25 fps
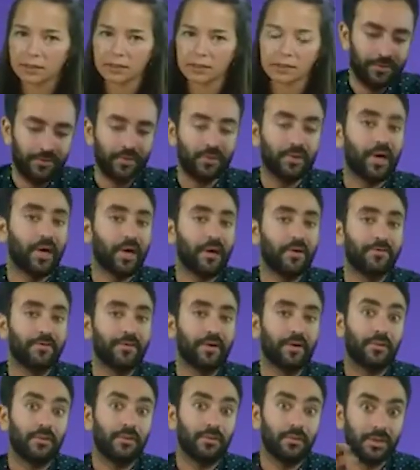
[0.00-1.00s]
If you want to have
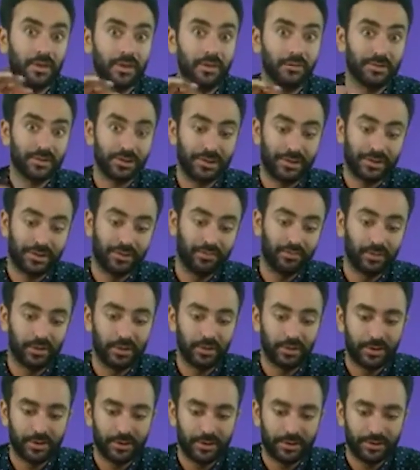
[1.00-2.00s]
the whole image
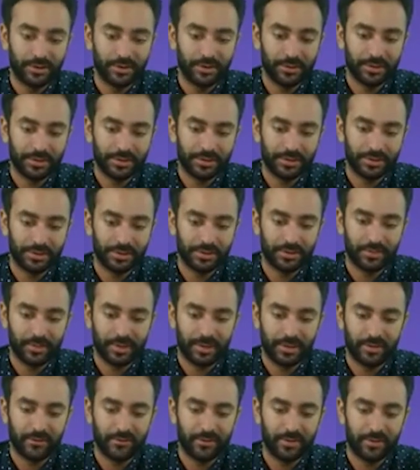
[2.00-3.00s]
blurred, you can just
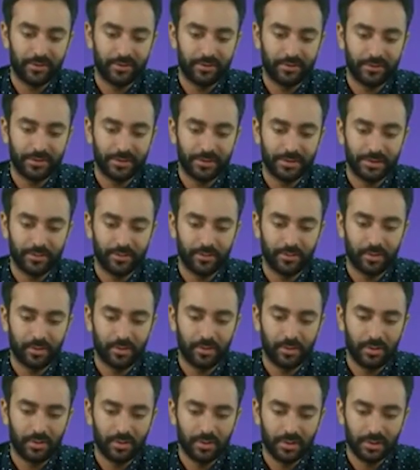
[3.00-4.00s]
make it very, very
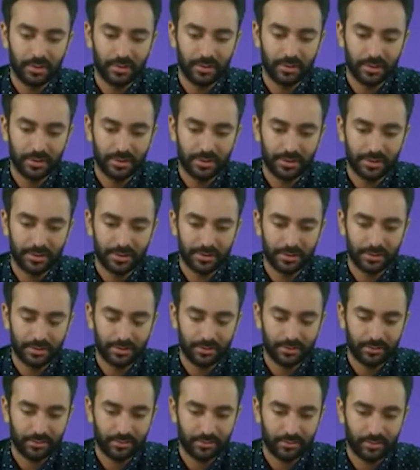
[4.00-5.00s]
small and just
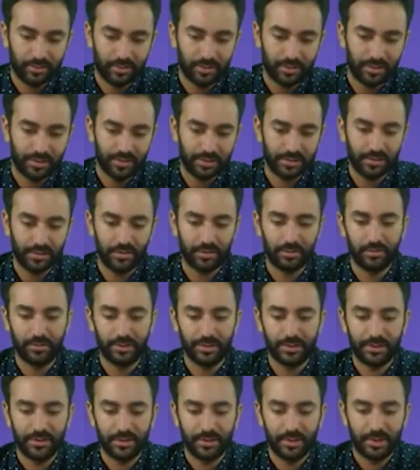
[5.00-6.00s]
put it
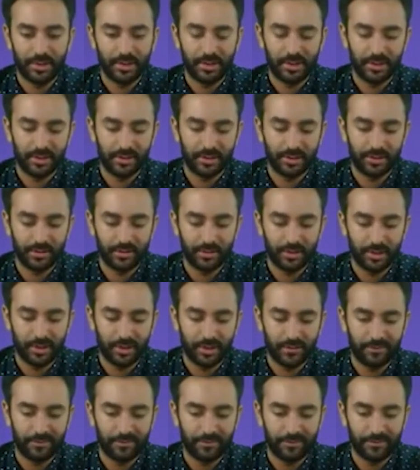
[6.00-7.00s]
somewhere, and then you
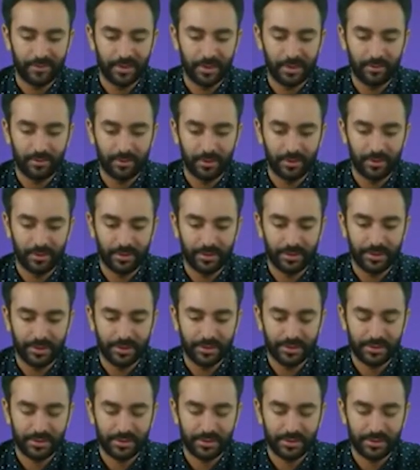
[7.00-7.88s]
have that blurriness.